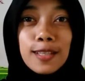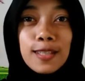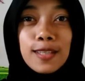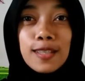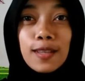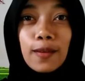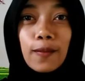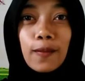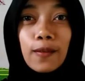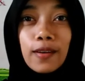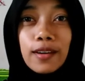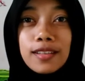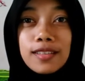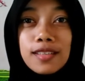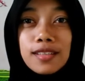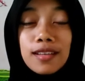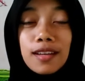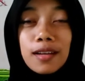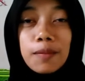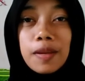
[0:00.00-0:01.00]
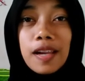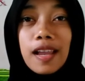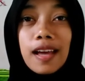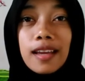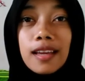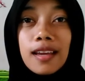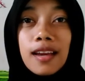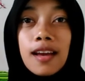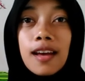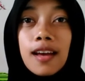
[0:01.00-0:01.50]
So, it's gonna be
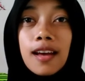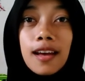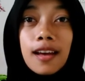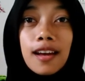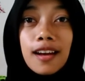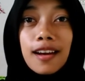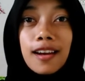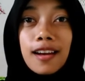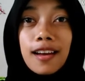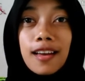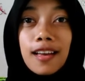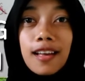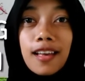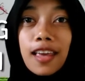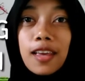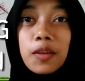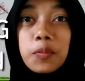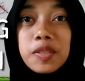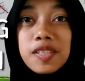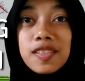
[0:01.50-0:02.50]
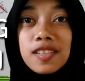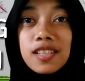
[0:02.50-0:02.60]
like A, B,